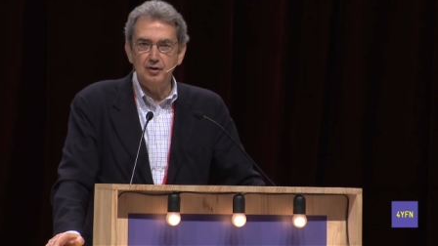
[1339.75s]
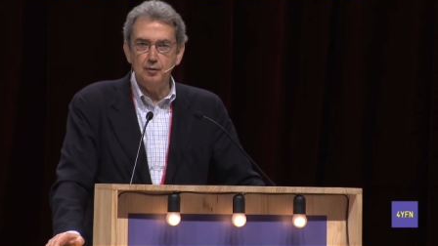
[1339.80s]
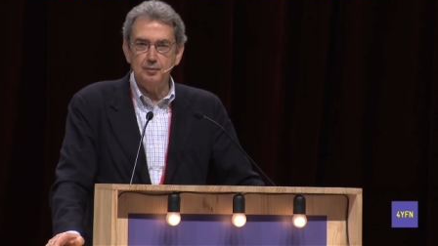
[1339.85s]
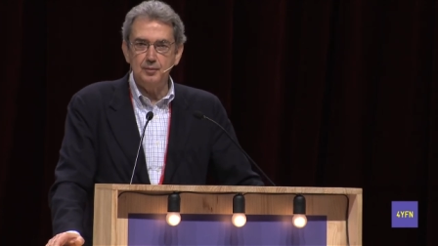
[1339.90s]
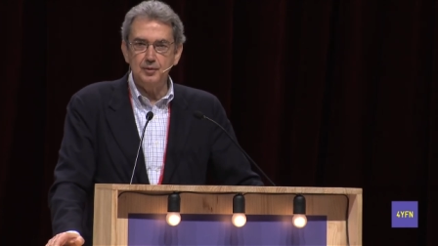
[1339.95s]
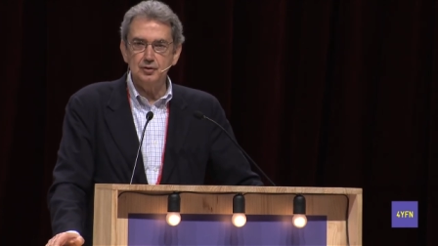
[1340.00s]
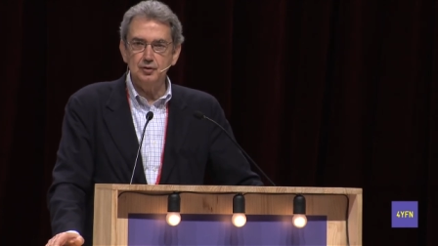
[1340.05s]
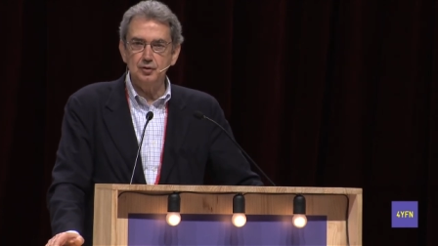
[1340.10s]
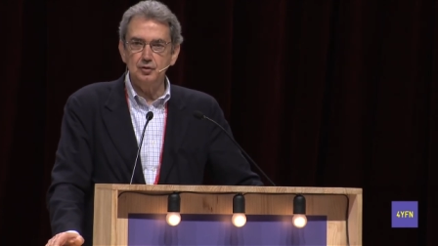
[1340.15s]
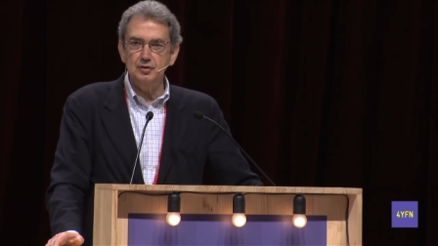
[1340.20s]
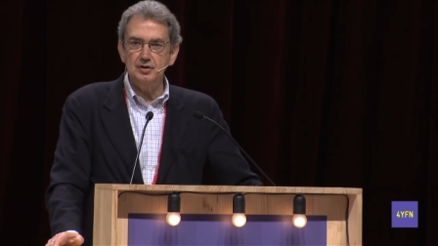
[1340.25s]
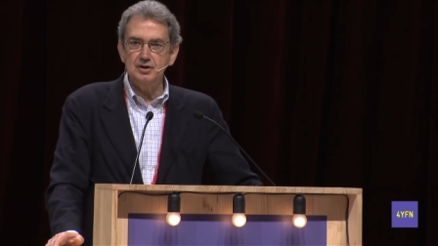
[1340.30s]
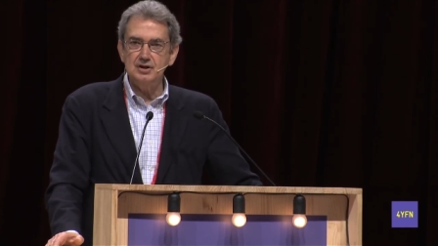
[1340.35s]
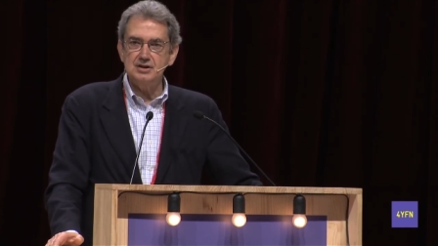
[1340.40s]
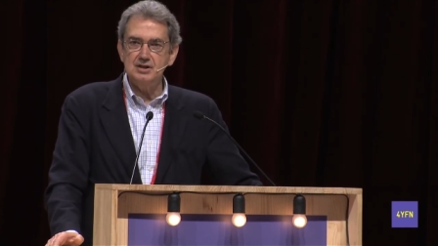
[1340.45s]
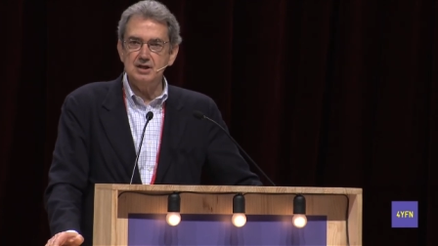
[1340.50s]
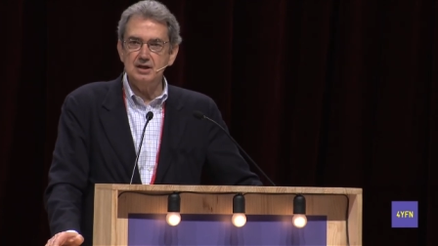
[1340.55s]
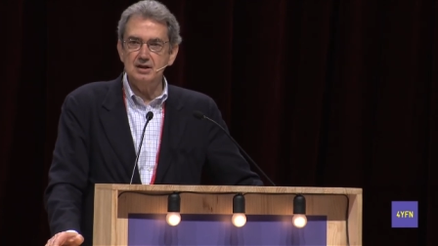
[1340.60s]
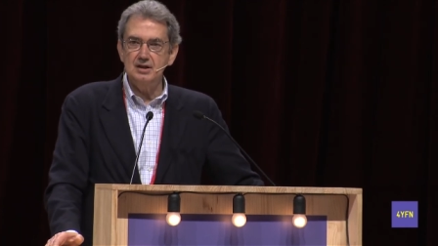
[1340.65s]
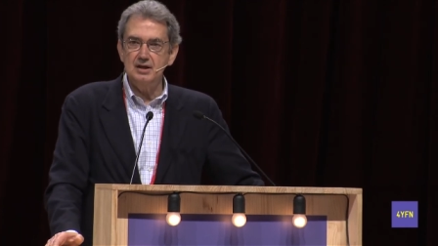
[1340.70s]

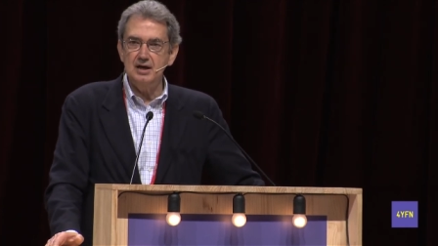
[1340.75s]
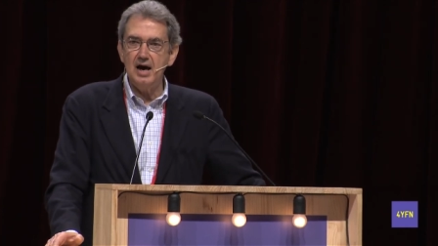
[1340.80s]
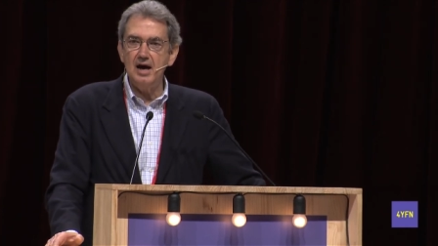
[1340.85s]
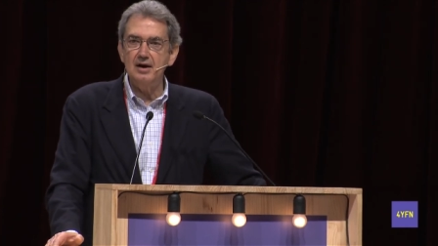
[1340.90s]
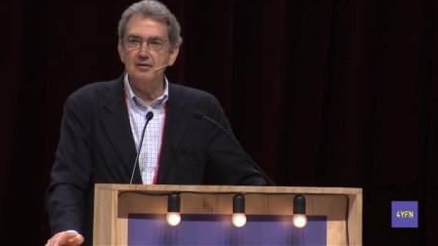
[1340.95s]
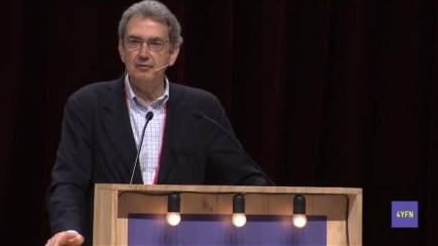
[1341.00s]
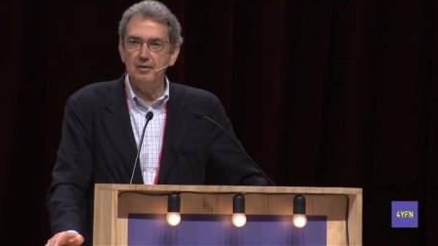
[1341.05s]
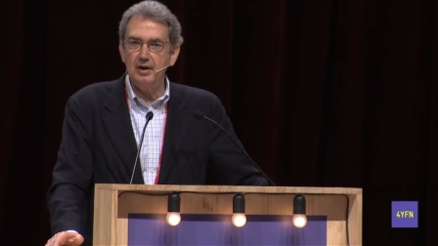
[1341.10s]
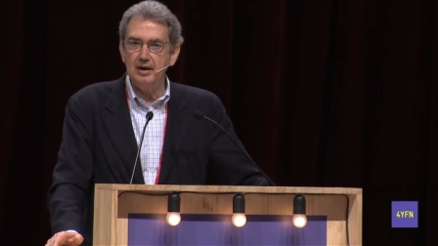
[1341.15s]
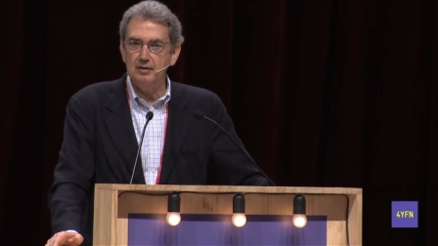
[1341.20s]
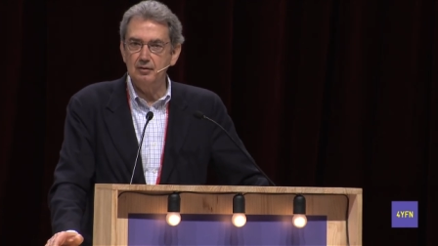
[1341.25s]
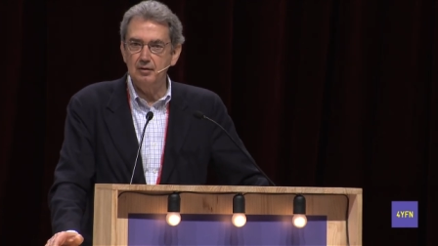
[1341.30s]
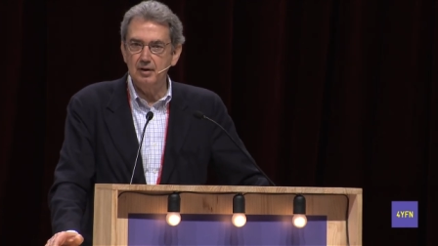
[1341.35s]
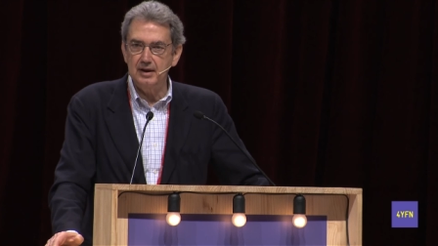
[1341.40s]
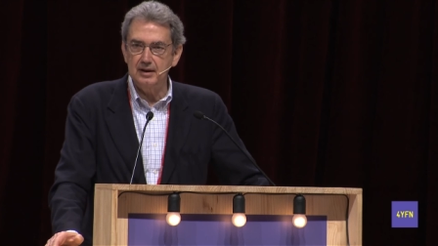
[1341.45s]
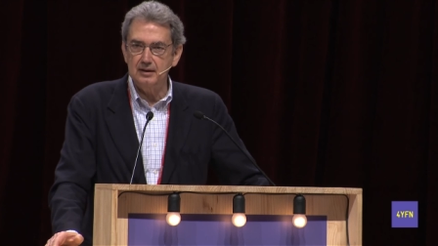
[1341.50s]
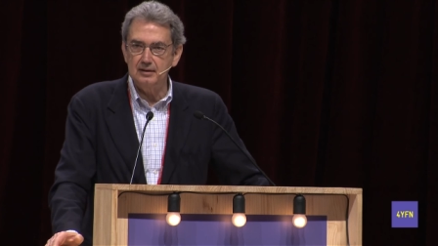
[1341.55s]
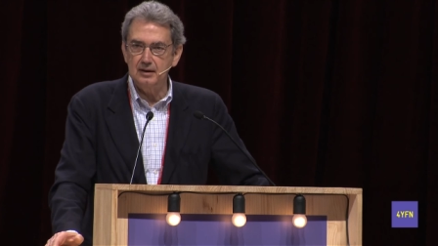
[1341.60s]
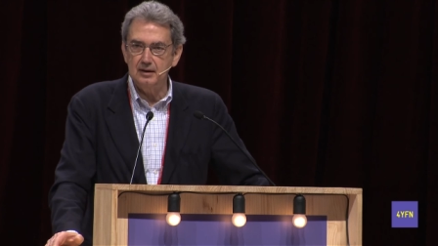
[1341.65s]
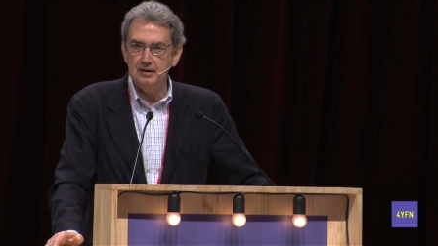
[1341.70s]
opportunities in the
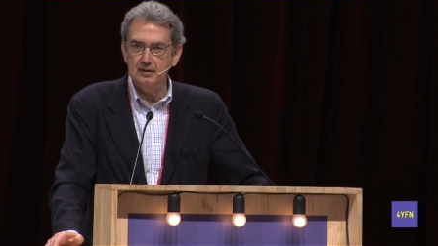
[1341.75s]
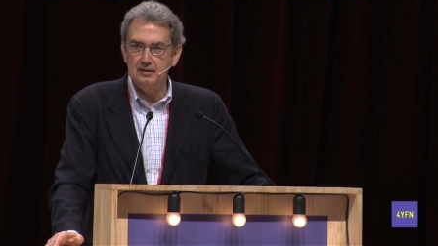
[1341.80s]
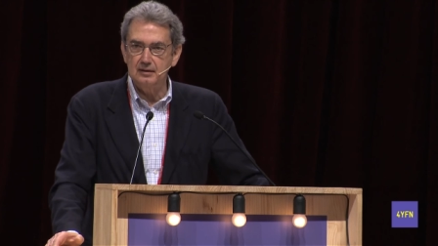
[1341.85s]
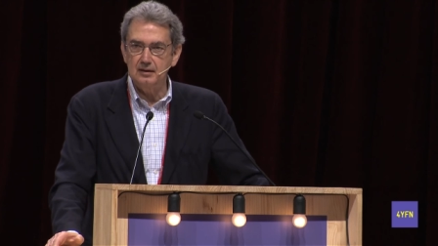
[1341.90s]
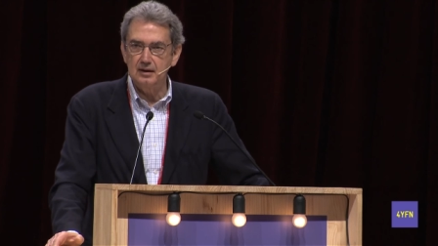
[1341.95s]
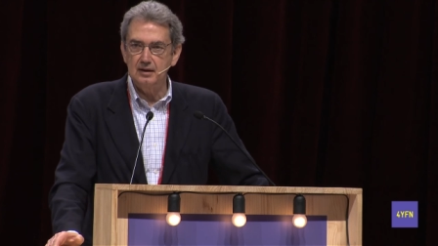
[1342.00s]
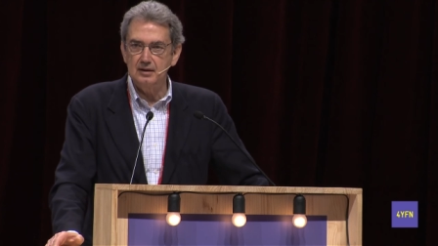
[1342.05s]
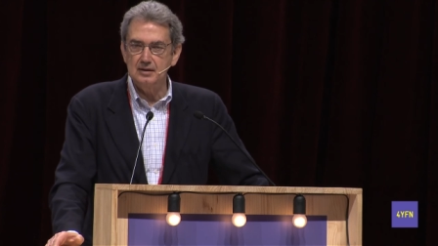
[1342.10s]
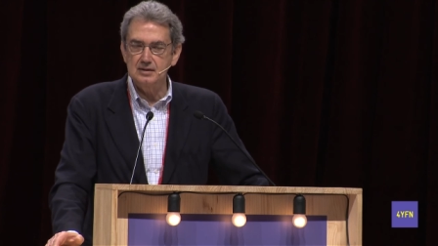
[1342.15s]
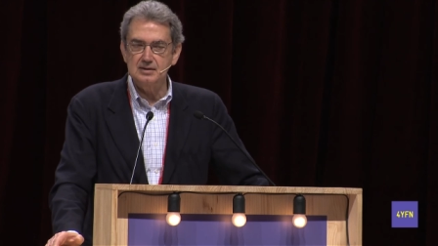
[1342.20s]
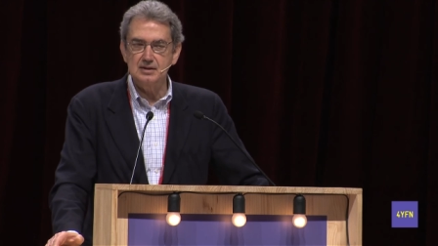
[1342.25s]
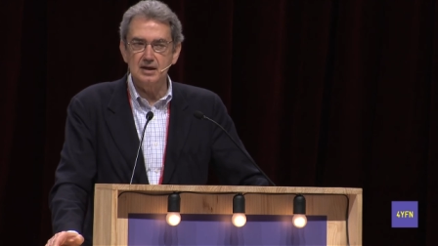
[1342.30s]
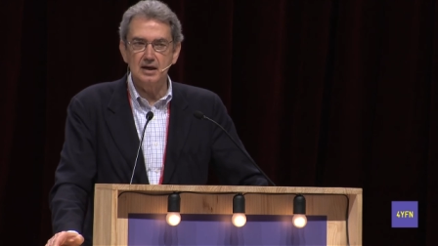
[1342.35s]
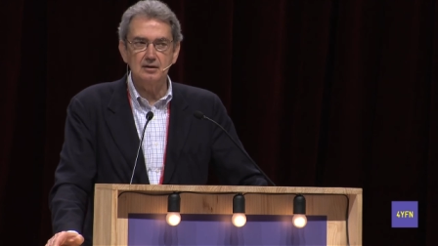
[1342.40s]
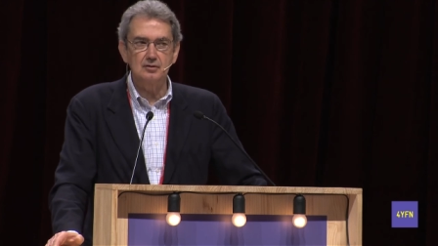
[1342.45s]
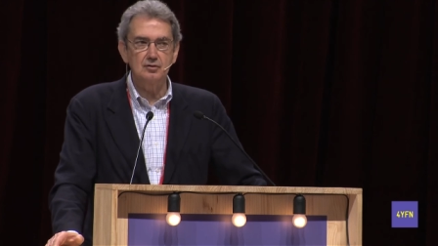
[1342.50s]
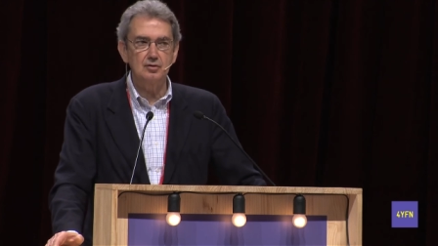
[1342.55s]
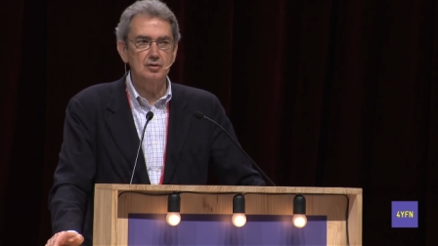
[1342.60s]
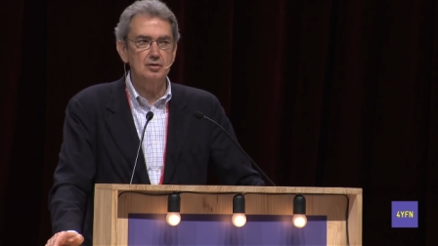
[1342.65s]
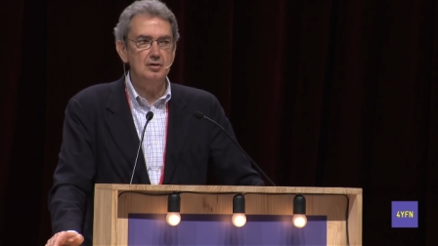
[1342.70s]
unregulated uh,
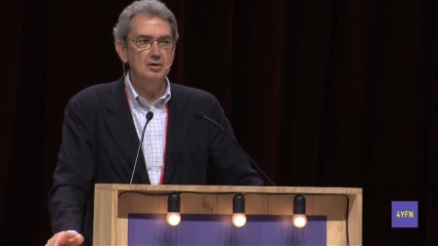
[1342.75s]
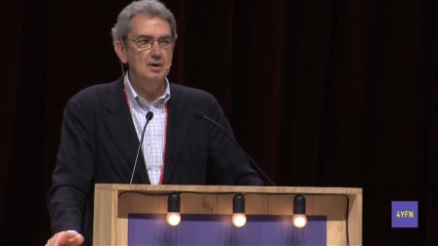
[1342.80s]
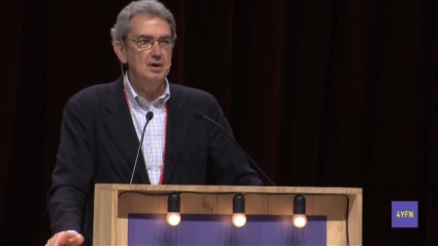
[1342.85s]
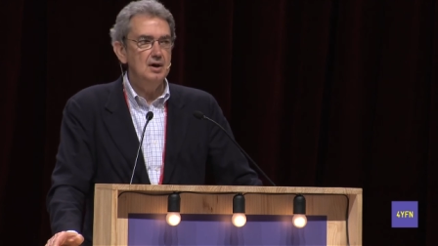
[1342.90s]
sector,